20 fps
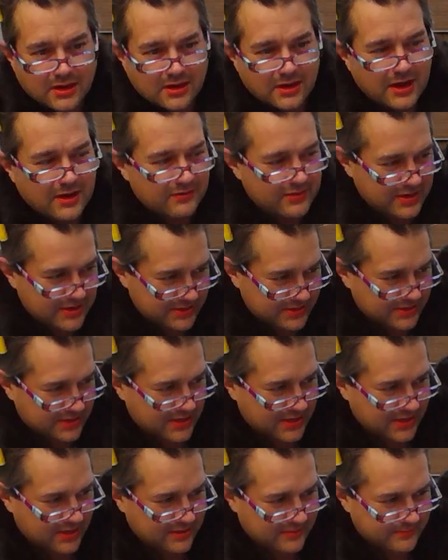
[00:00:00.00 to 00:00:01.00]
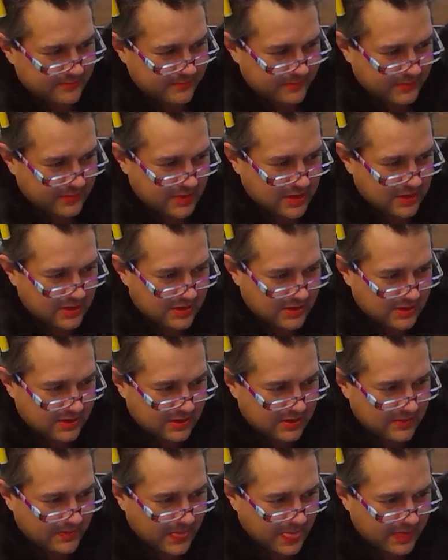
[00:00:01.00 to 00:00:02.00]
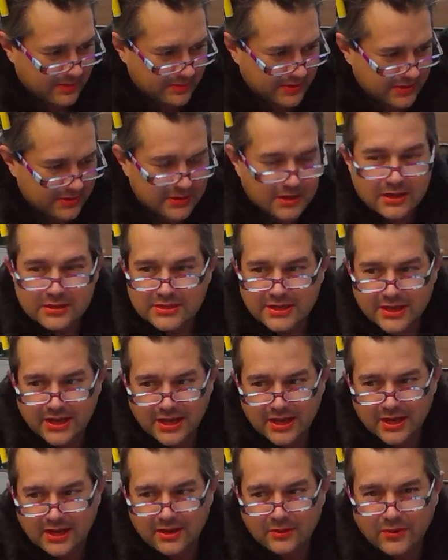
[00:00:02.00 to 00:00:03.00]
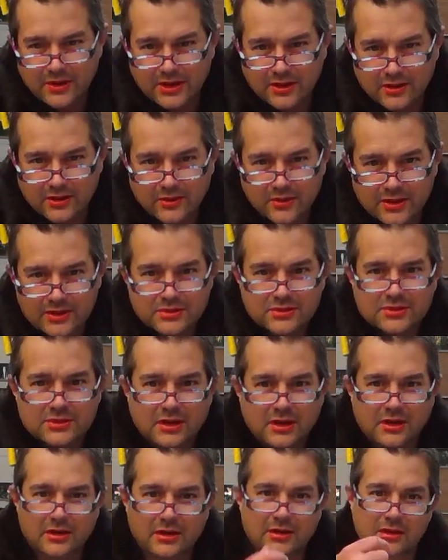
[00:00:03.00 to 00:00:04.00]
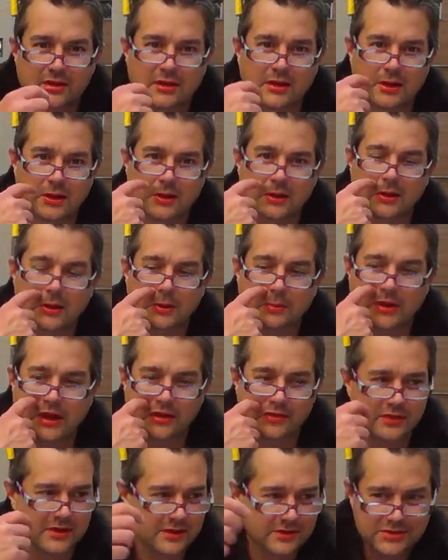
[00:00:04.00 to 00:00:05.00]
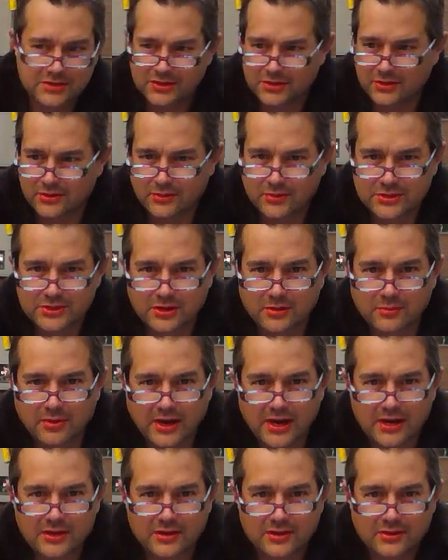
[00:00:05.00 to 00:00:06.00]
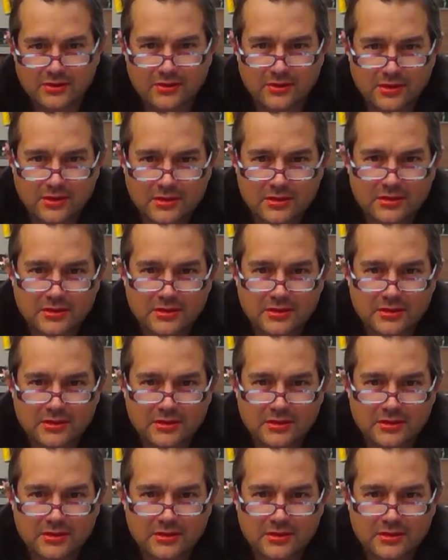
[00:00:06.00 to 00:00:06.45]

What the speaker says: Have a nice day. But today we are going to talk about these two, which are brand new